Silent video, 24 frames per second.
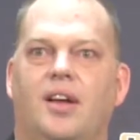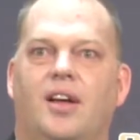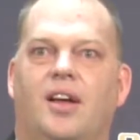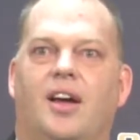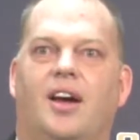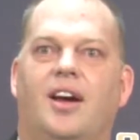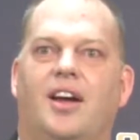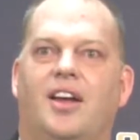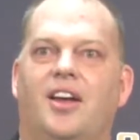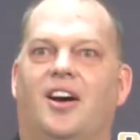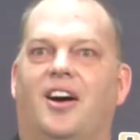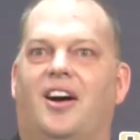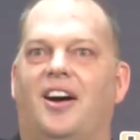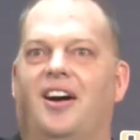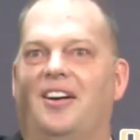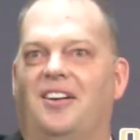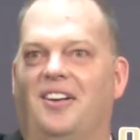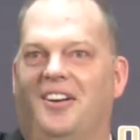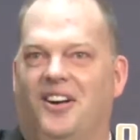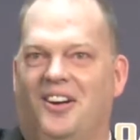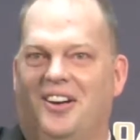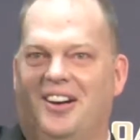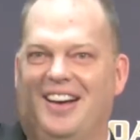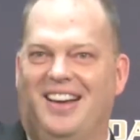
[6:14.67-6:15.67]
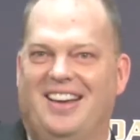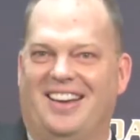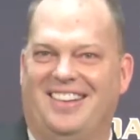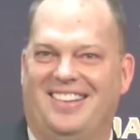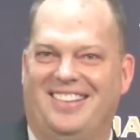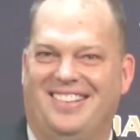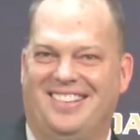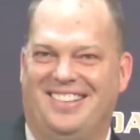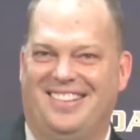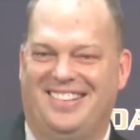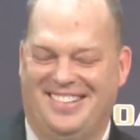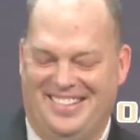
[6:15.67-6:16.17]
There you are. All right.
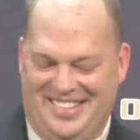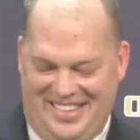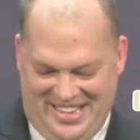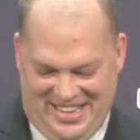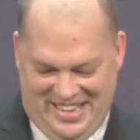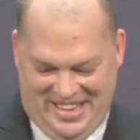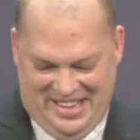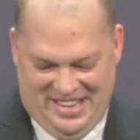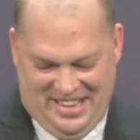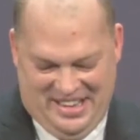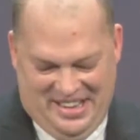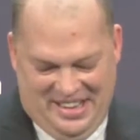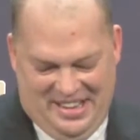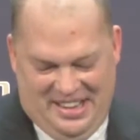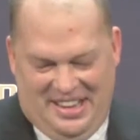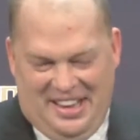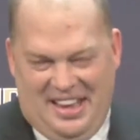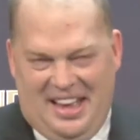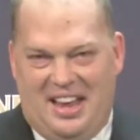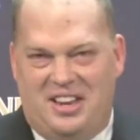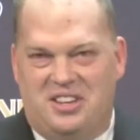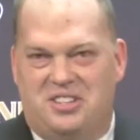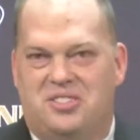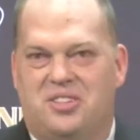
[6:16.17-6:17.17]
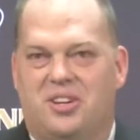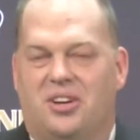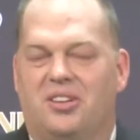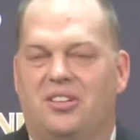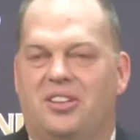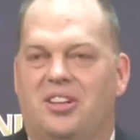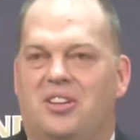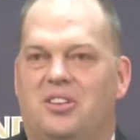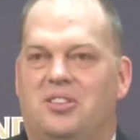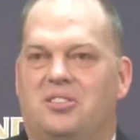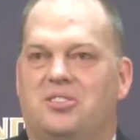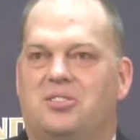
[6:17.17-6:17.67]
And
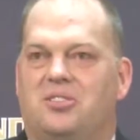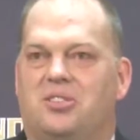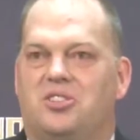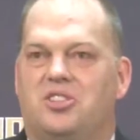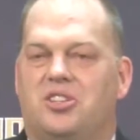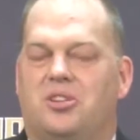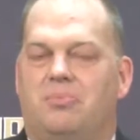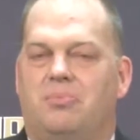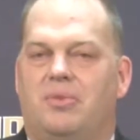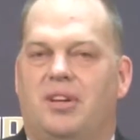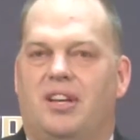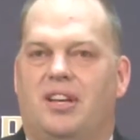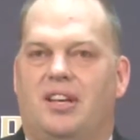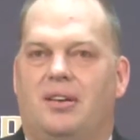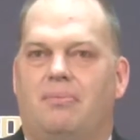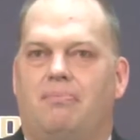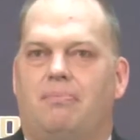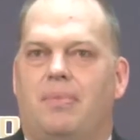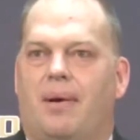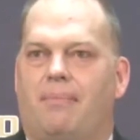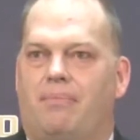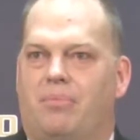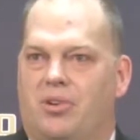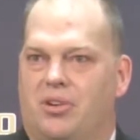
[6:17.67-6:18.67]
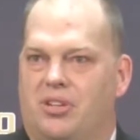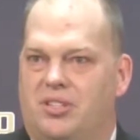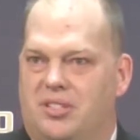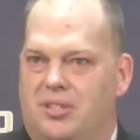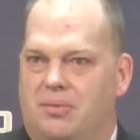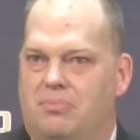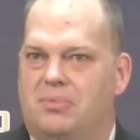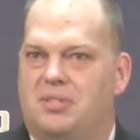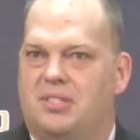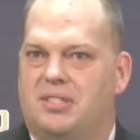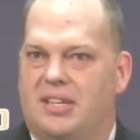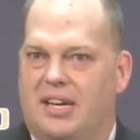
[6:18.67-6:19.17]
certainly the search committee members
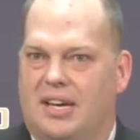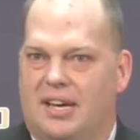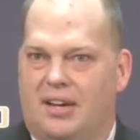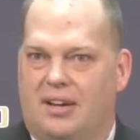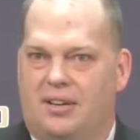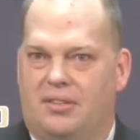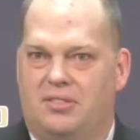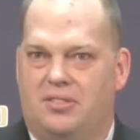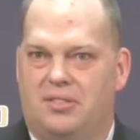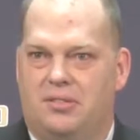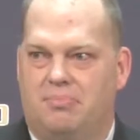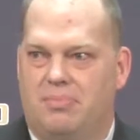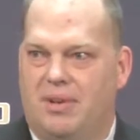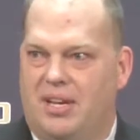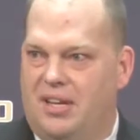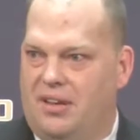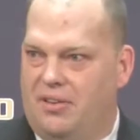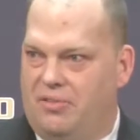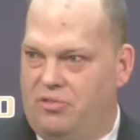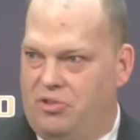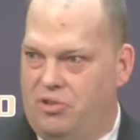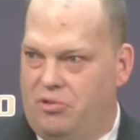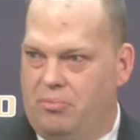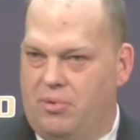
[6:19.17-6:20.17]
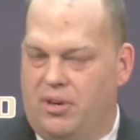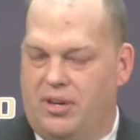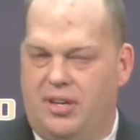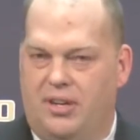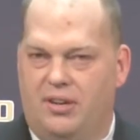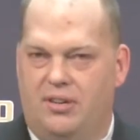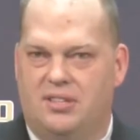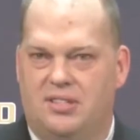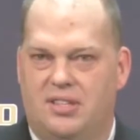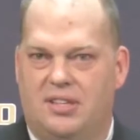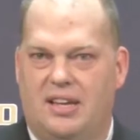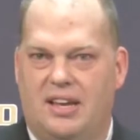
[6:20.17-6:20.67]
themselves, many of whom are
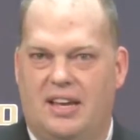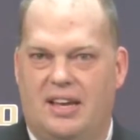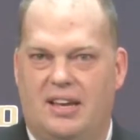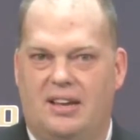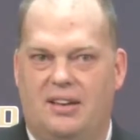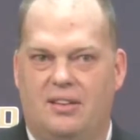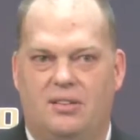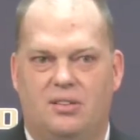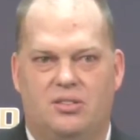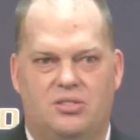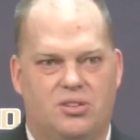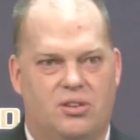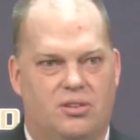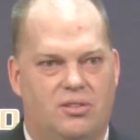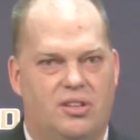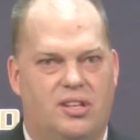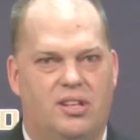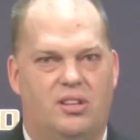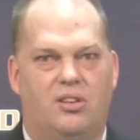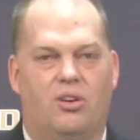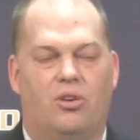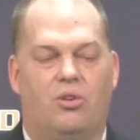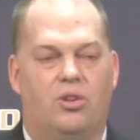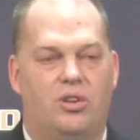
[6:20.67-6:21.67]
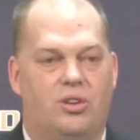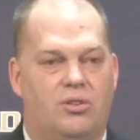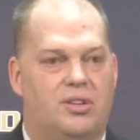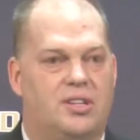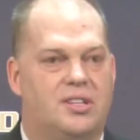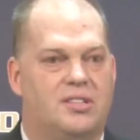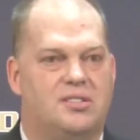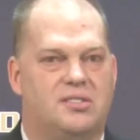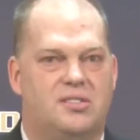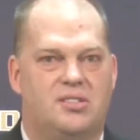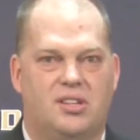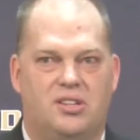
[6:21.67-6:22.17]
here today. Certainly the OU
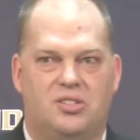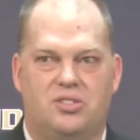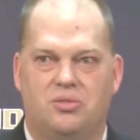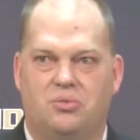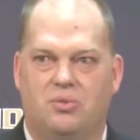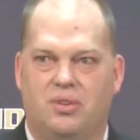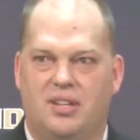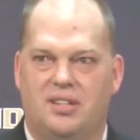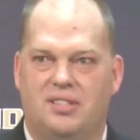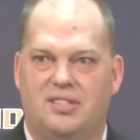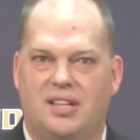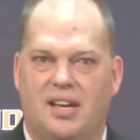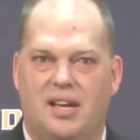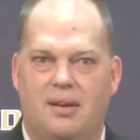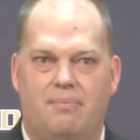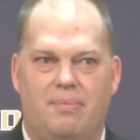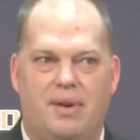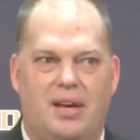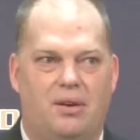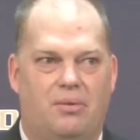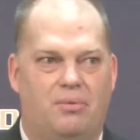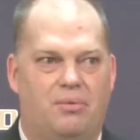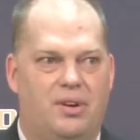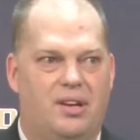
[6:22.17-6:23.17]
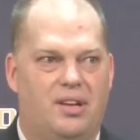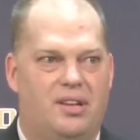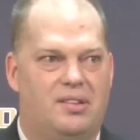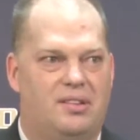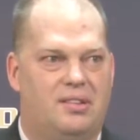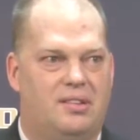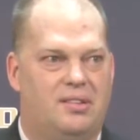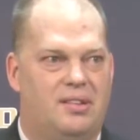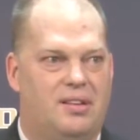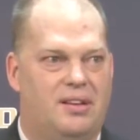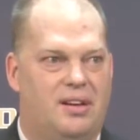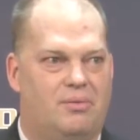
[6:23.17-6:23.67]
constituents that I met
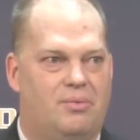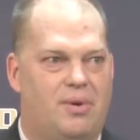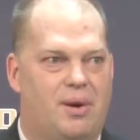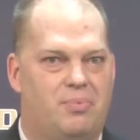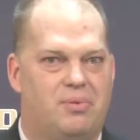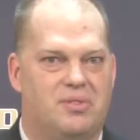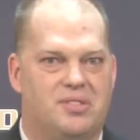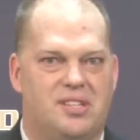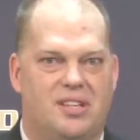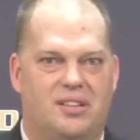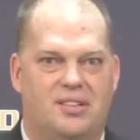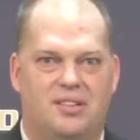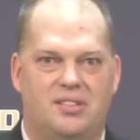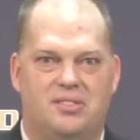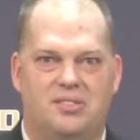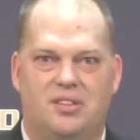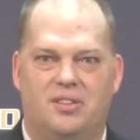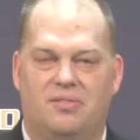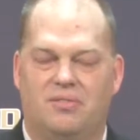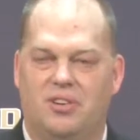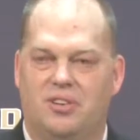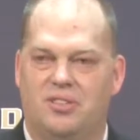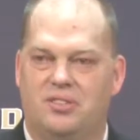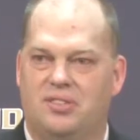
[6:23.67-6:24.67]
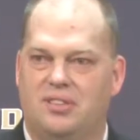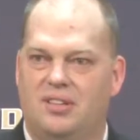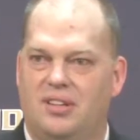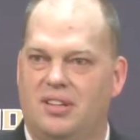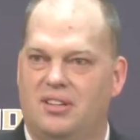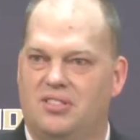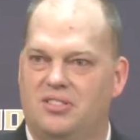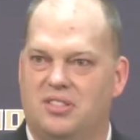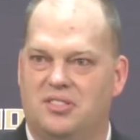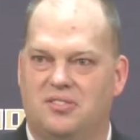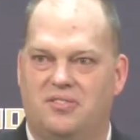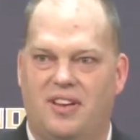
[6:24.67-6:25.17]
with represent this university
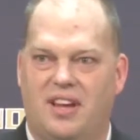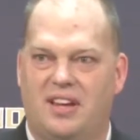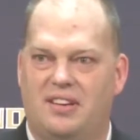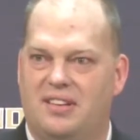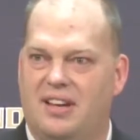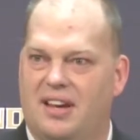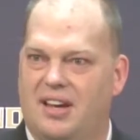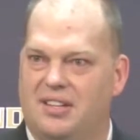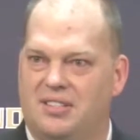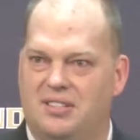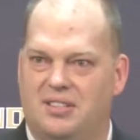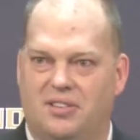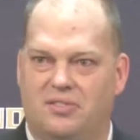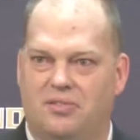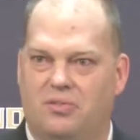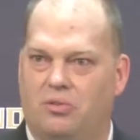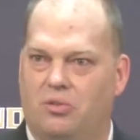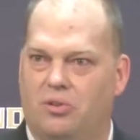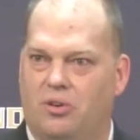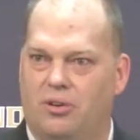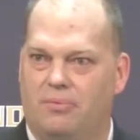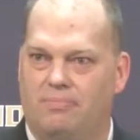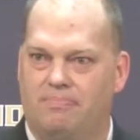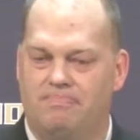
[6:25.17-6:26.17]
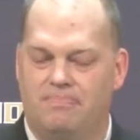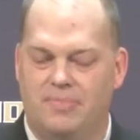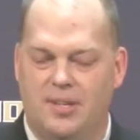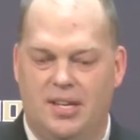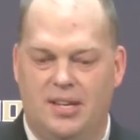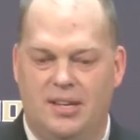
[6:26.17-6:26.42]
in just fantastic form.